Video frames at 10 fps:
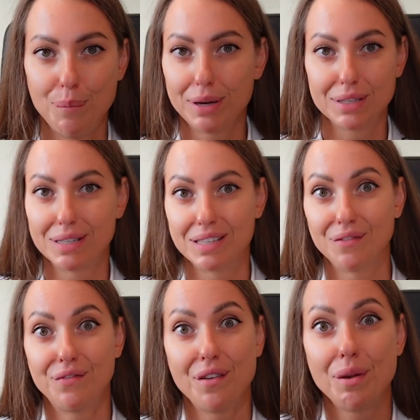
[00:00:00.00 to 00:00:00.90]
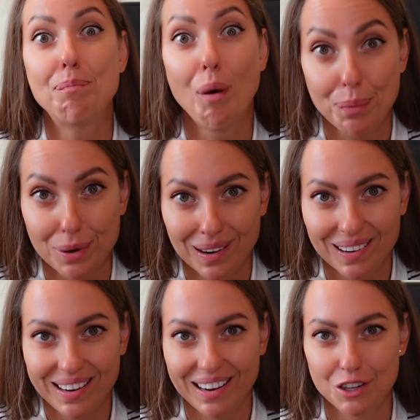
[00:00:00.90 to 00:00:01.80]
because it's a very popular
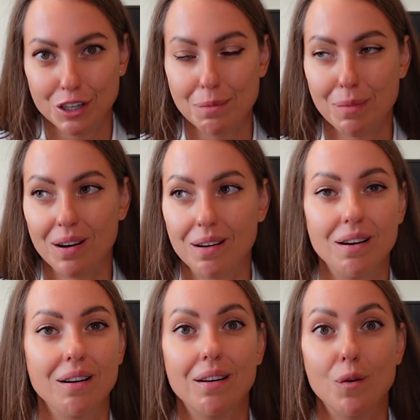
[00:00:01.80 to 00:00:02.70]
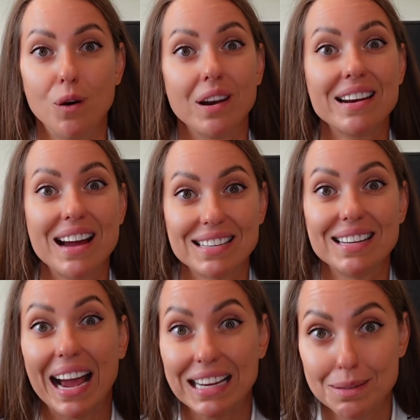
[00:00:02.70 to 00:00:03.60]
location among uh, oil and gas
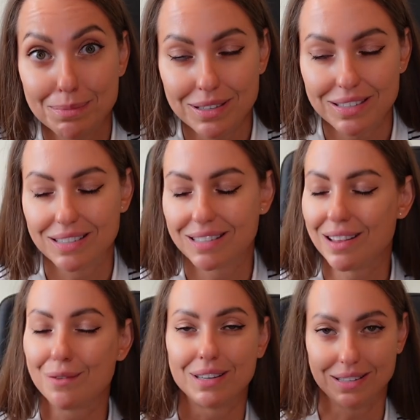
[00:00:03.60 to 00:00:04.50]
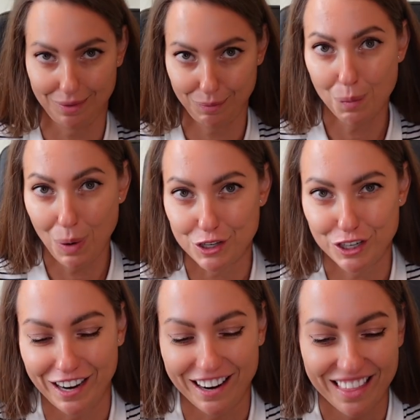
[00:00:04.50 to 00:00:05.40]
experts, the salaries are much
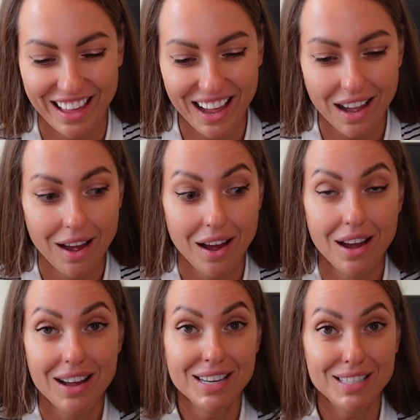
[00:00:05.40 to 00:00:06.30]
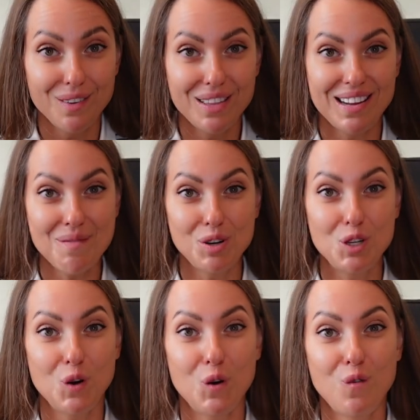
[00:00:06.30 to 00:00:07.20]
higher there. So the
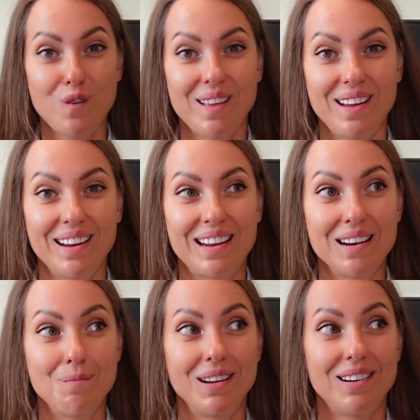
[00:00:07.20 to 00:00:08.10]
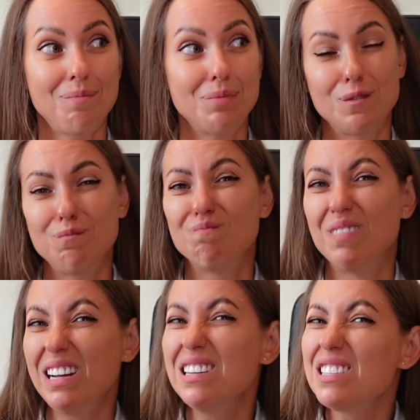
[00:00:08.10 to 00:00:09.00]
temperature over there can be up to
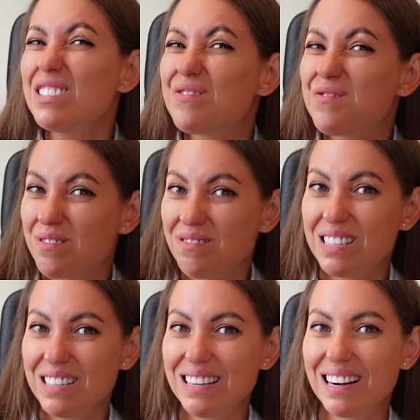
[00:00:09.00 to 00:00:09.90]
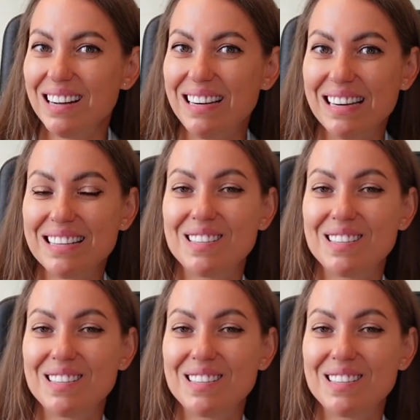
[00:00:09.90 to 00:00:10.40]
minus 40, I guess,